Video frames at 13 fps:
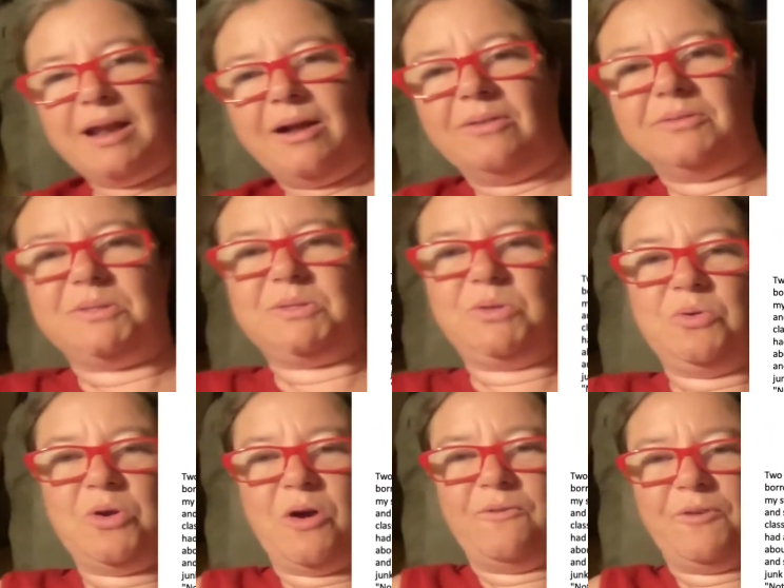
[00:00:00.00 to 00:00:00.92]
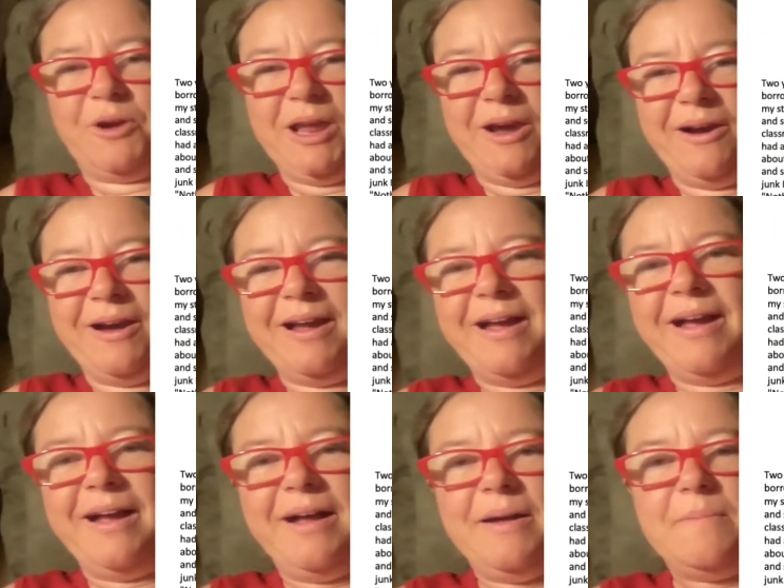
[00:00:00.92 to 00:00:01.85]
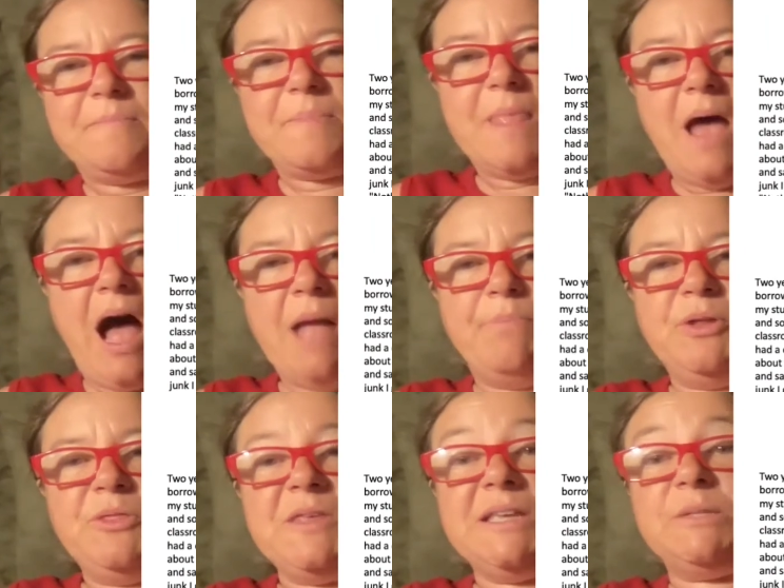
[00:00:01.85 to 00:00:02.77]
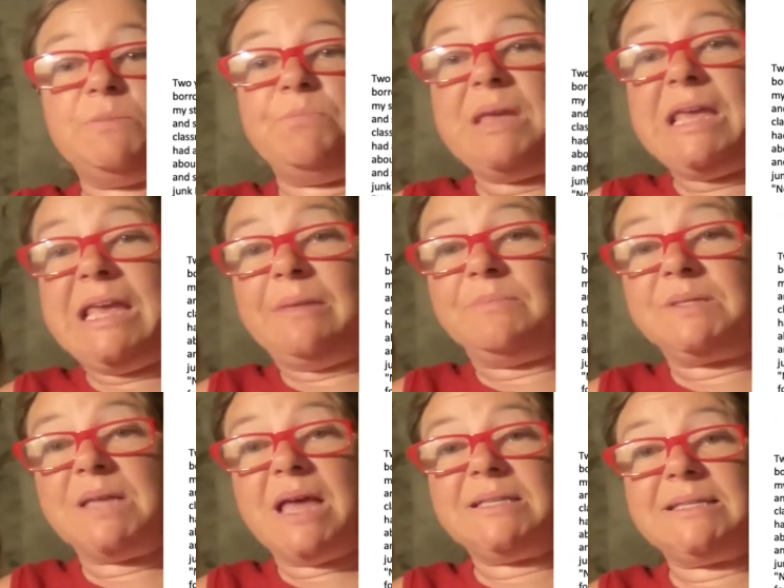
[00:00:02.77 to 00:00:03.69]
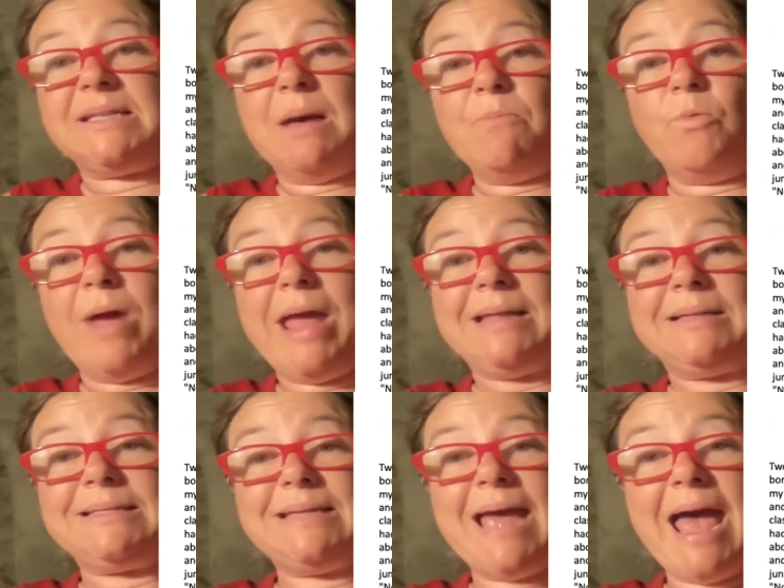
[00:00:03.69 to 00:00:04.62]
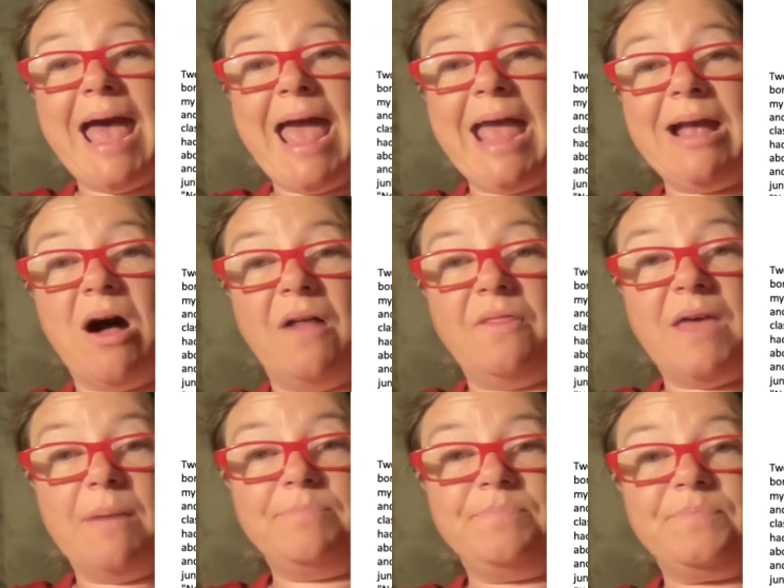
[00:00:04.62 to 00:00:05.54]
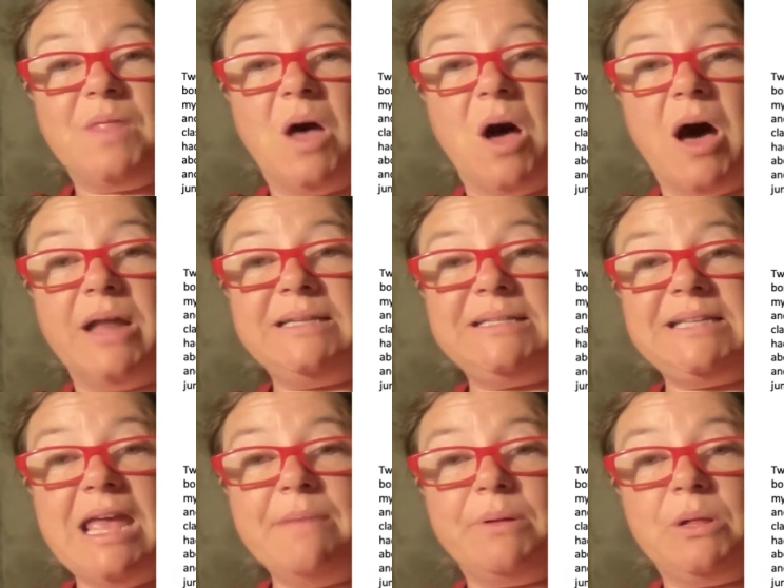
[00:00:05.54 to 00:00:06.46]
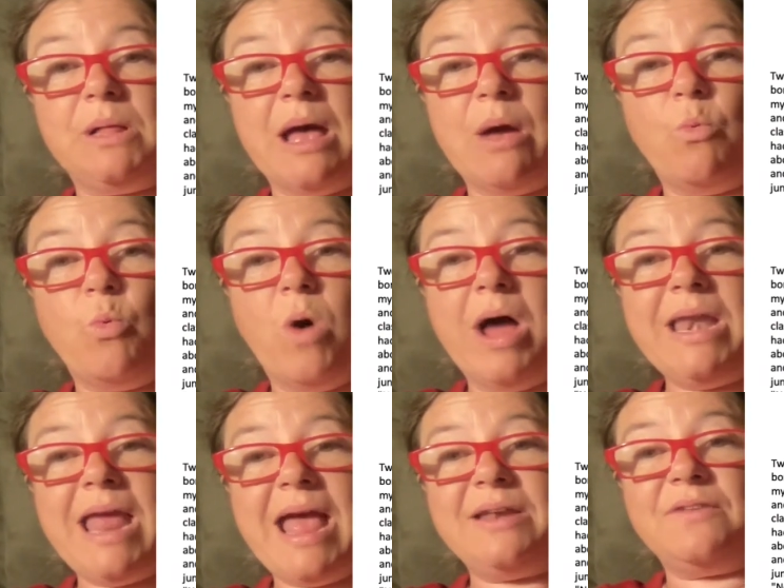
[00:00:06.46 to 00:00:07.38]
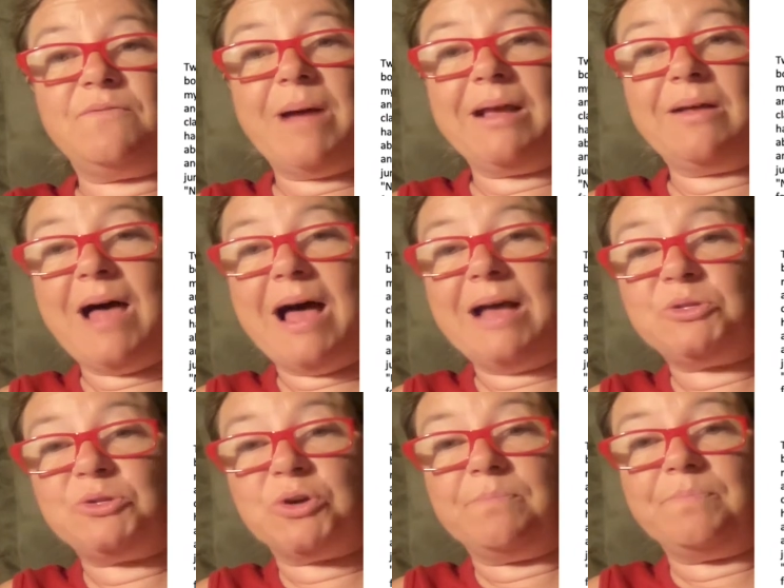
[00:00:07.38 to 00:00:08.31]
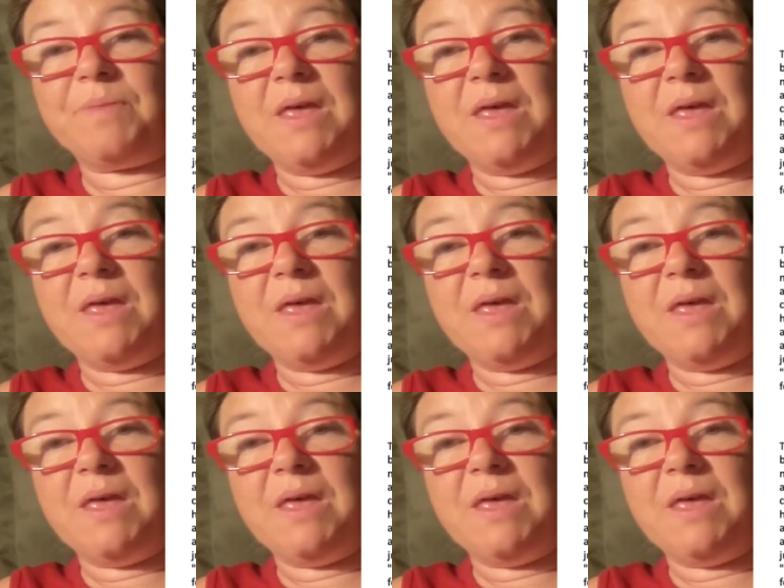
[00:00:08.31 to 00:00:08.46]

I'll scoot over here. I put these beams and some weights to hang on them on a table at one end of my classroom.